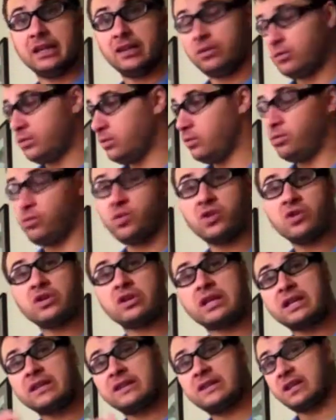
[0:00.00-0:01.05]
will
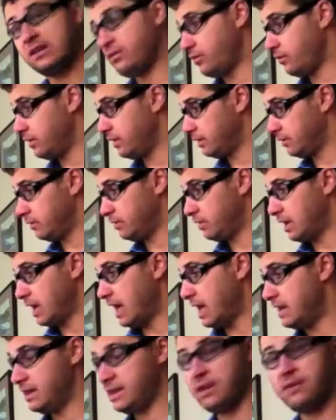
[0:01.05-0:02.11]
work different
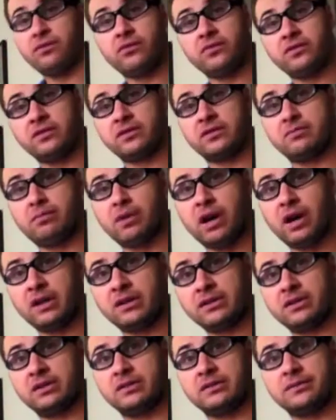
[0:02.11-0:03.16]
at different
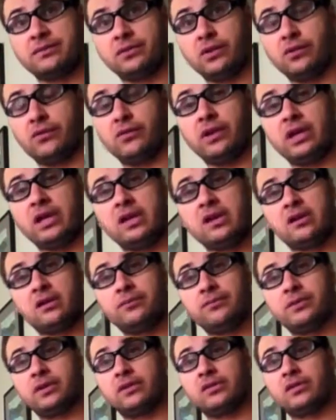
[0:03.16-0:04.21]
spot over here.
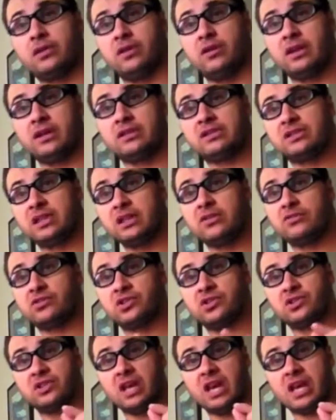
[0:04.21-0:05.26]
So instead of
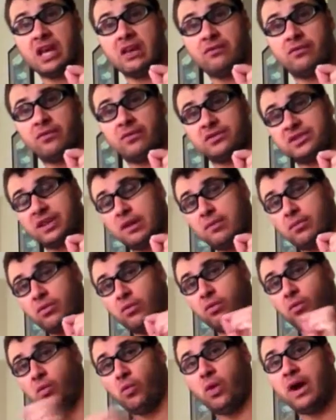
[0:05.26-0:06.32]
just taking, for example,
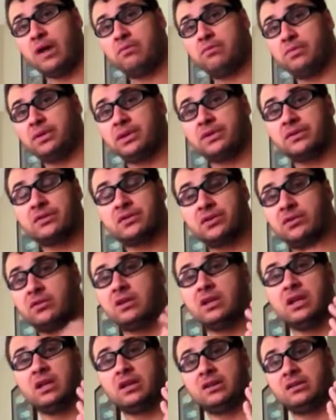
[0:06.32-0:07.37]
1 pill,
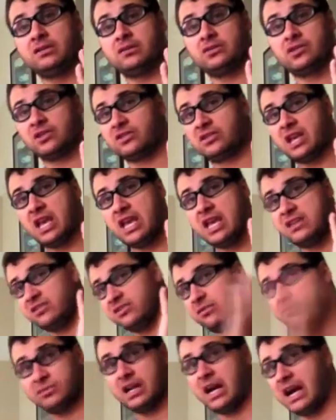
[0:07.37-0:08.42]
so just taking
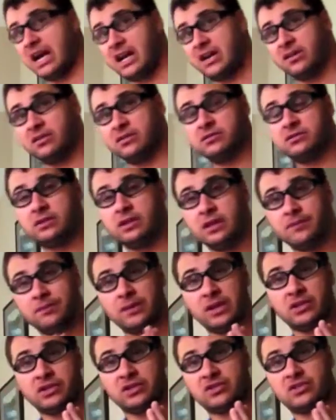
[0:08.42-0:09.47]
some Tylenol
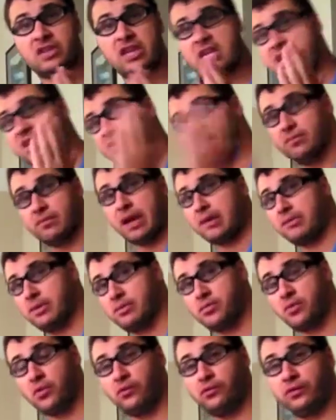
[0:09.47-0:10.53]
and just taking some
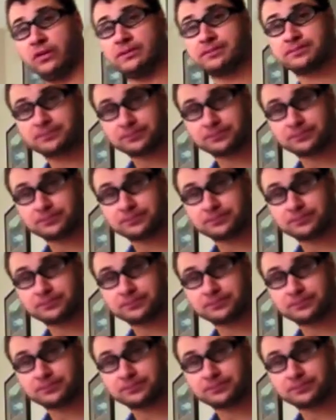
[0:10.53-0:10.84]
ibuprofen